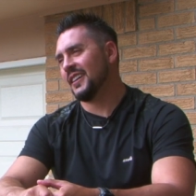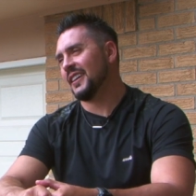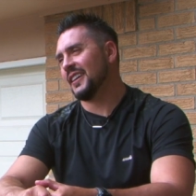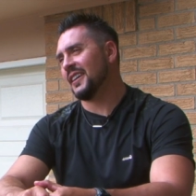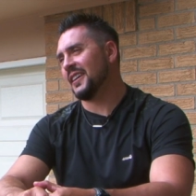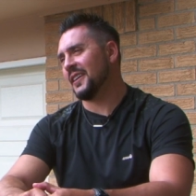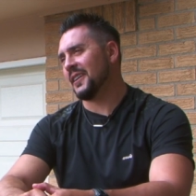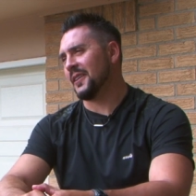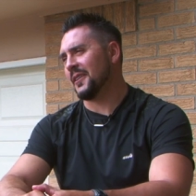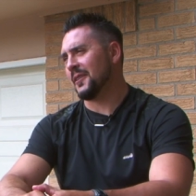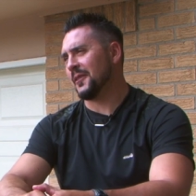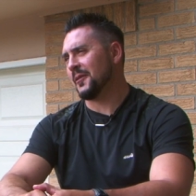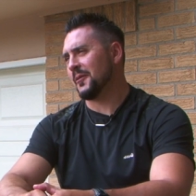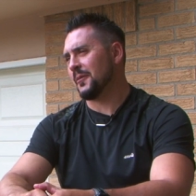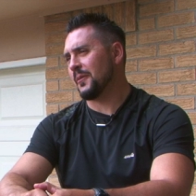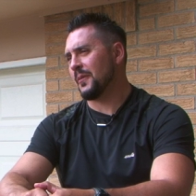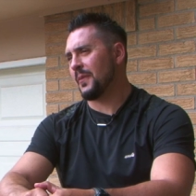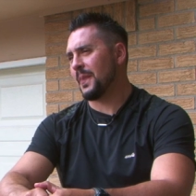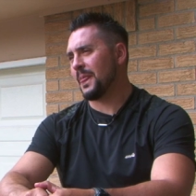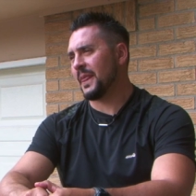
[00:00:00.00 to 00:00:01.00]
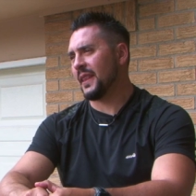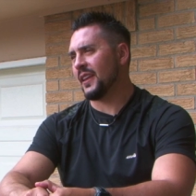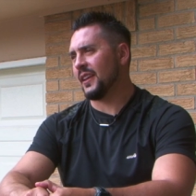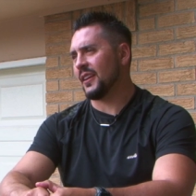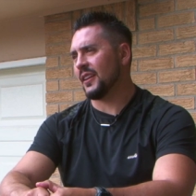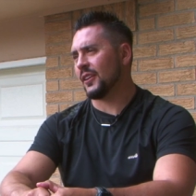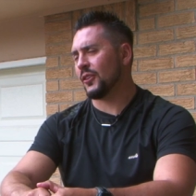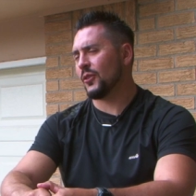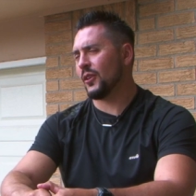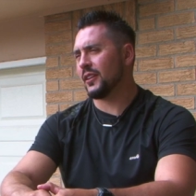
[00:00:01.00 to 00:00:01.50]

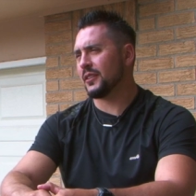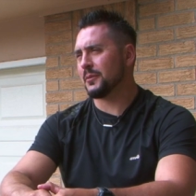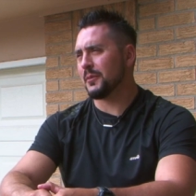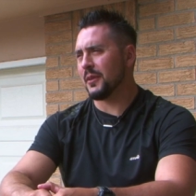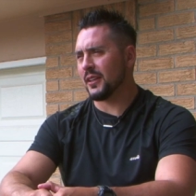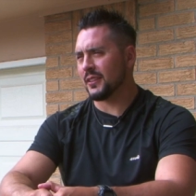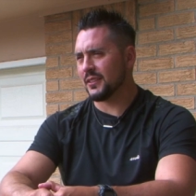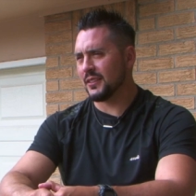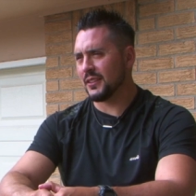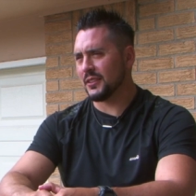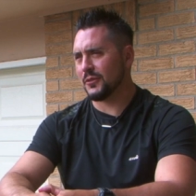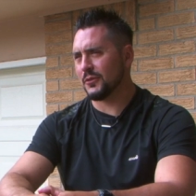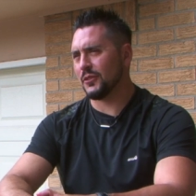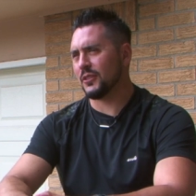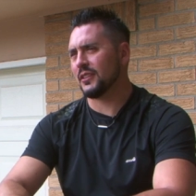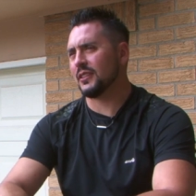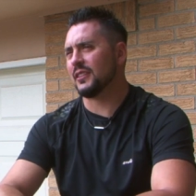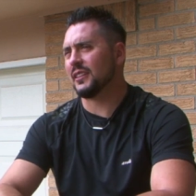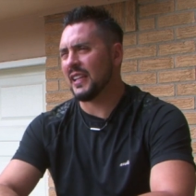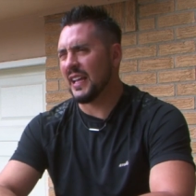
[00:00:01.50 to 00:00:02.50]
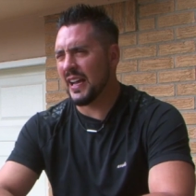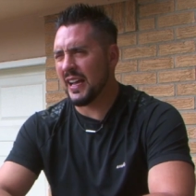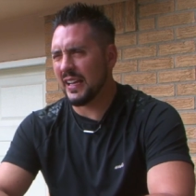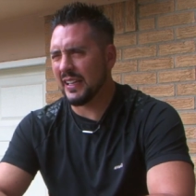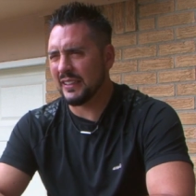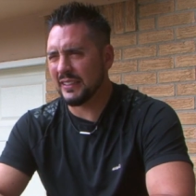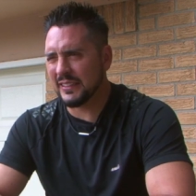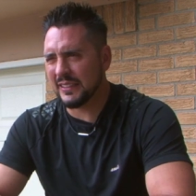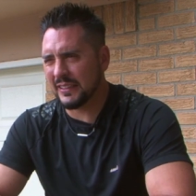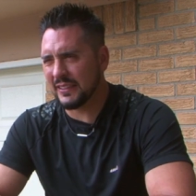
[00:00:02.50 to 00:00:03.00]
And Craig's about 6'9",
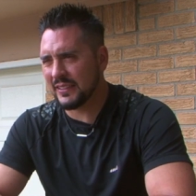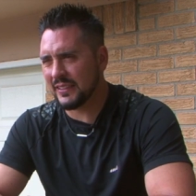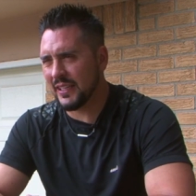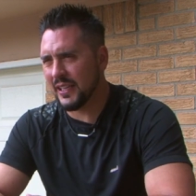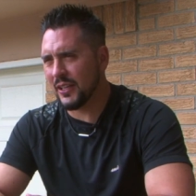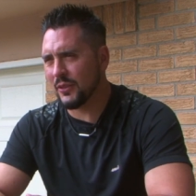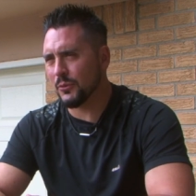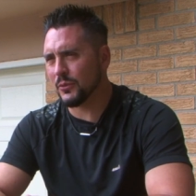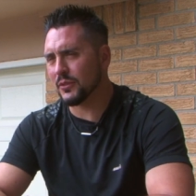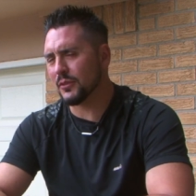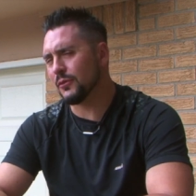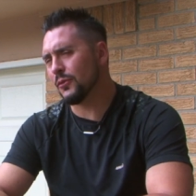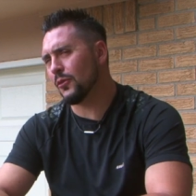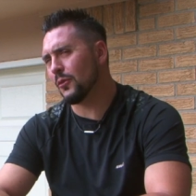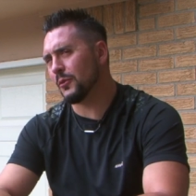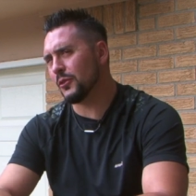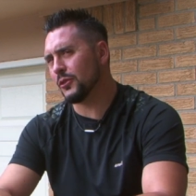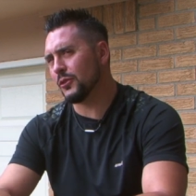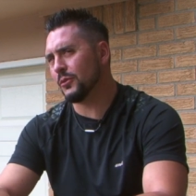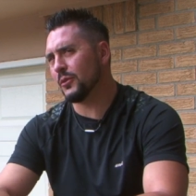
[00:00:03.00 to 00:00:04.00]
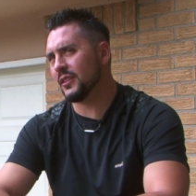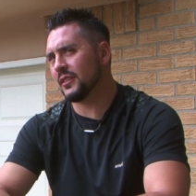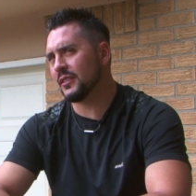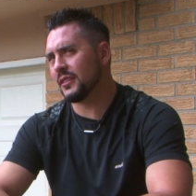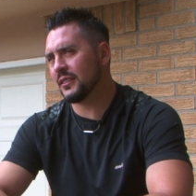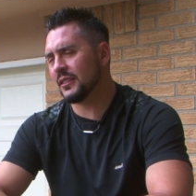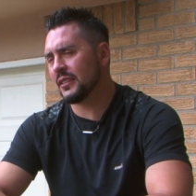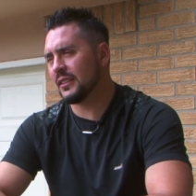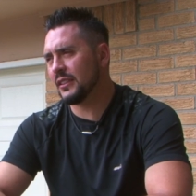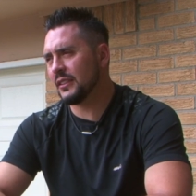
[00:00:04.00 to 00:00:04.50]
6'10", was a former
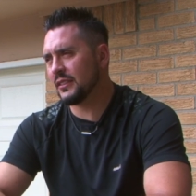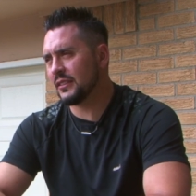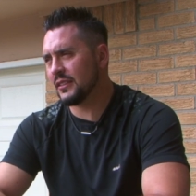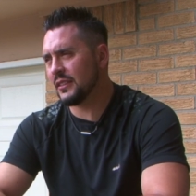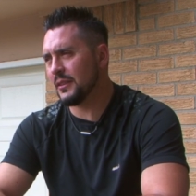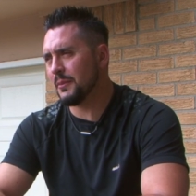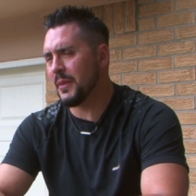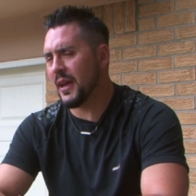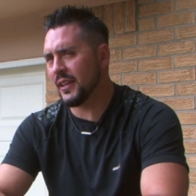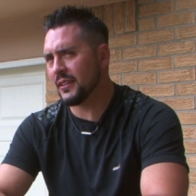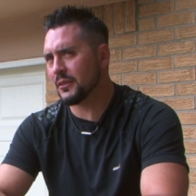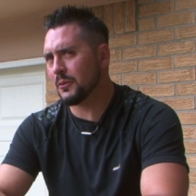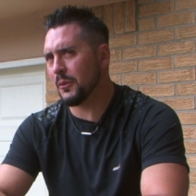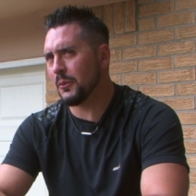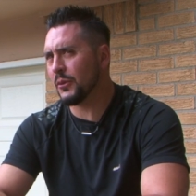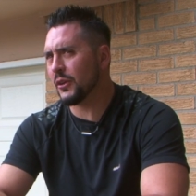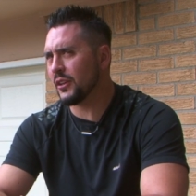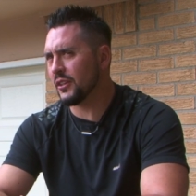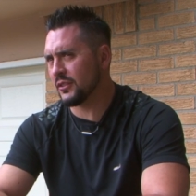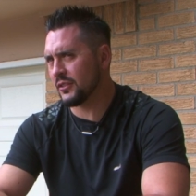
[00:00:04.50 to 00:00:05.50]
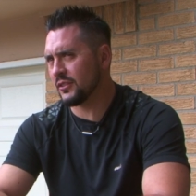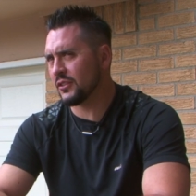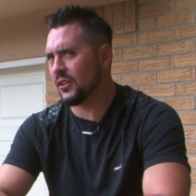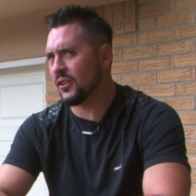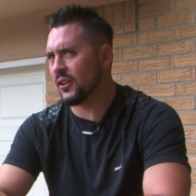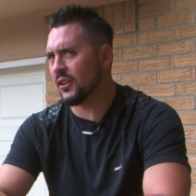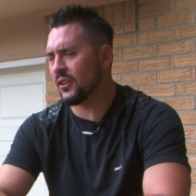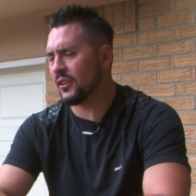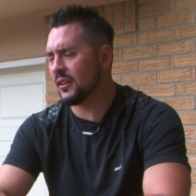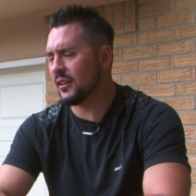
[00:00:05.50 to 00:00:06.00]
USC basketball player,
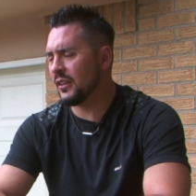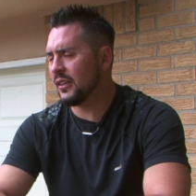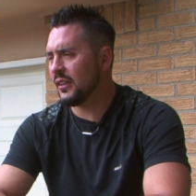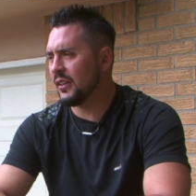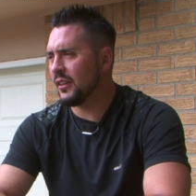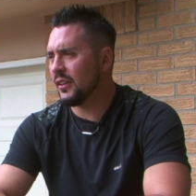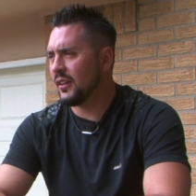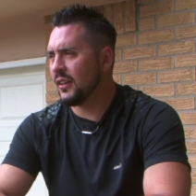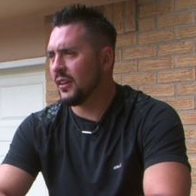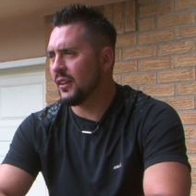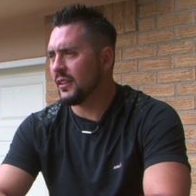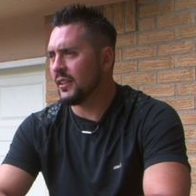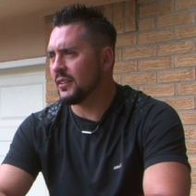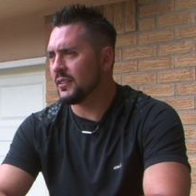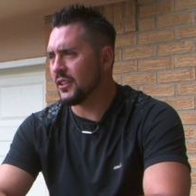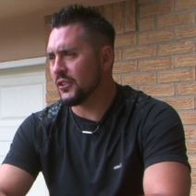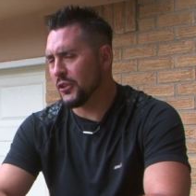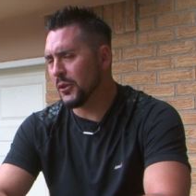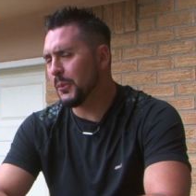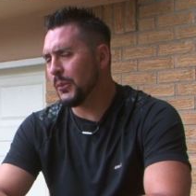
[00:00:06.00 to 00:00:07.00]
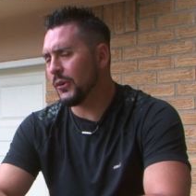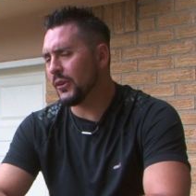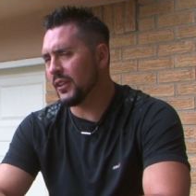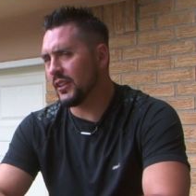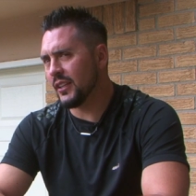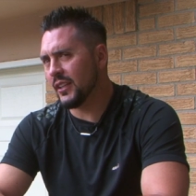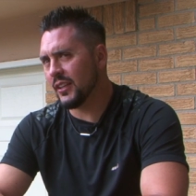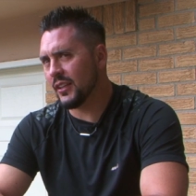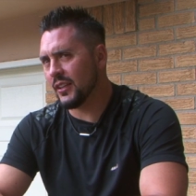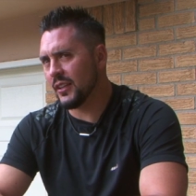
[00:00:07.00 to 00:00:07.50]
star. He said, you're
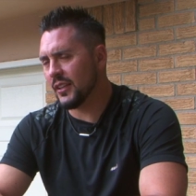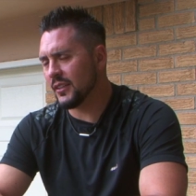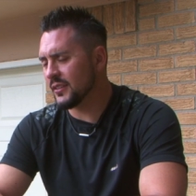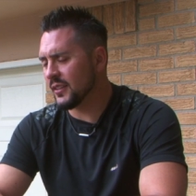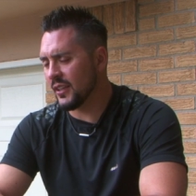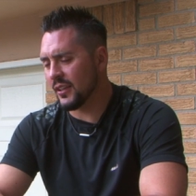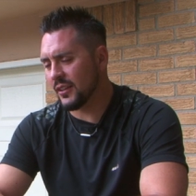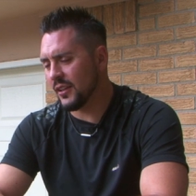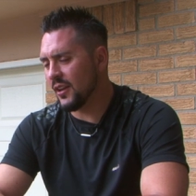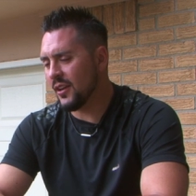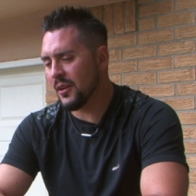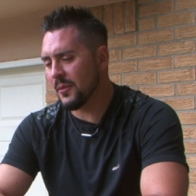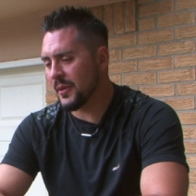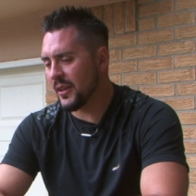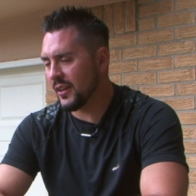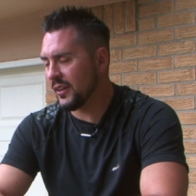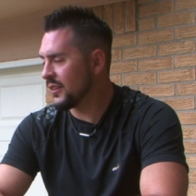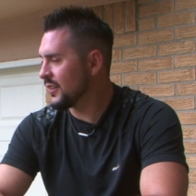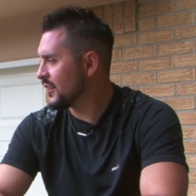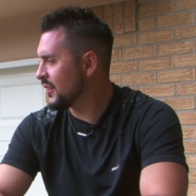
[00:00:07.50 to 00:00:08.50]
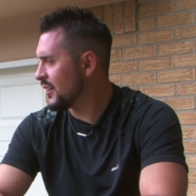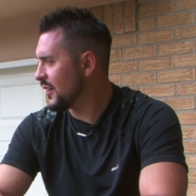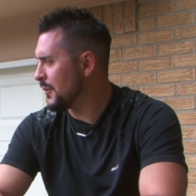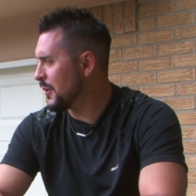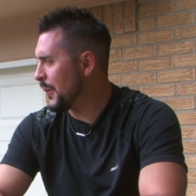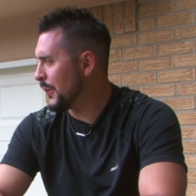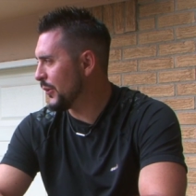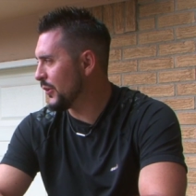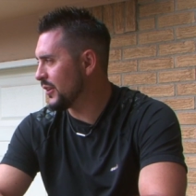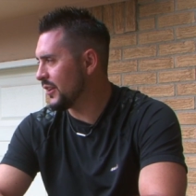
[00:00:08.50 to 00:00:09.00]
putting in. I was like, nah, man, I'm
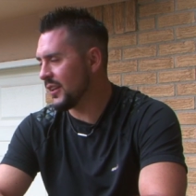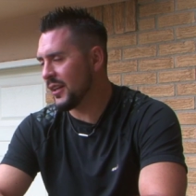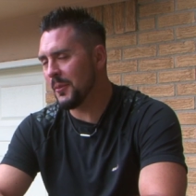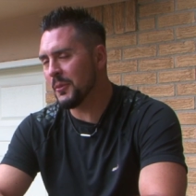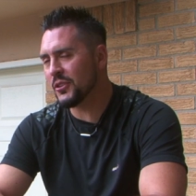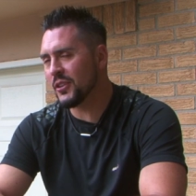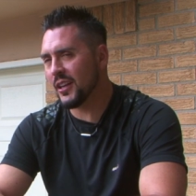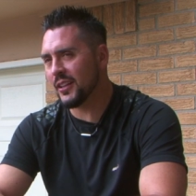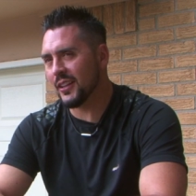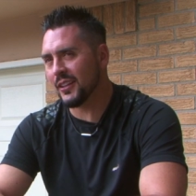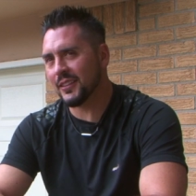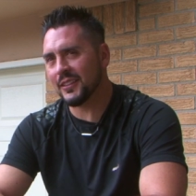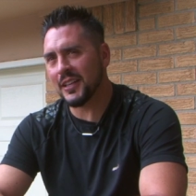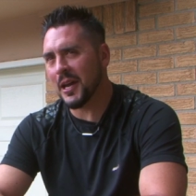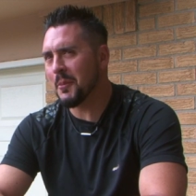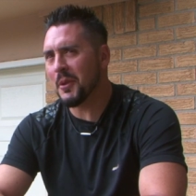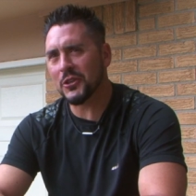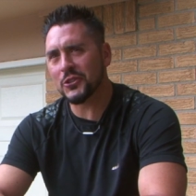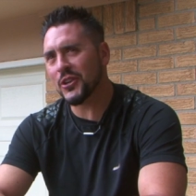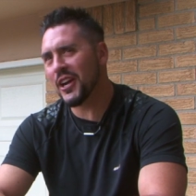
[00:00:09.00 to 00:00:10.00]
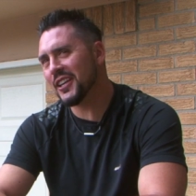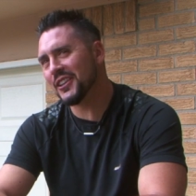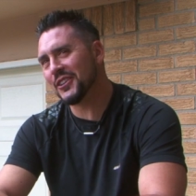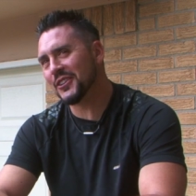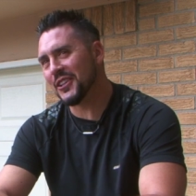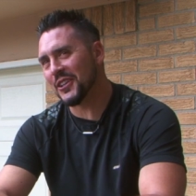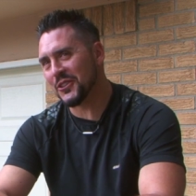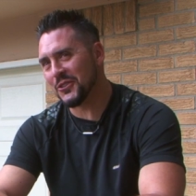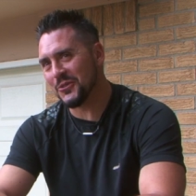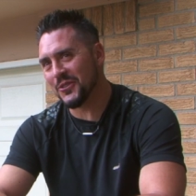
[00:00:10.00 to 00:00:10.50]
not putting in. I'm not trying to
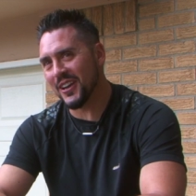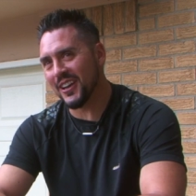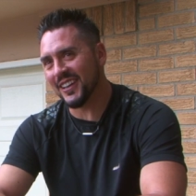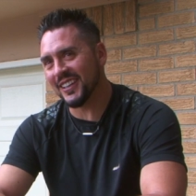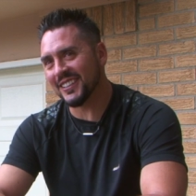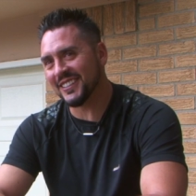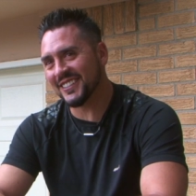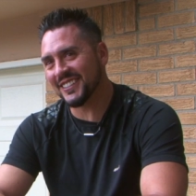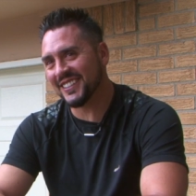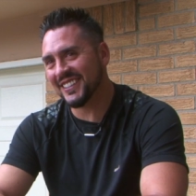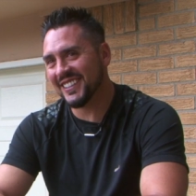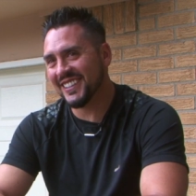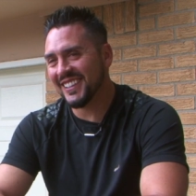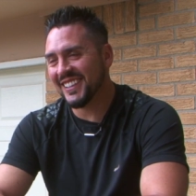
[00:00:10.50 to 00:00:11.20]
look like you guys.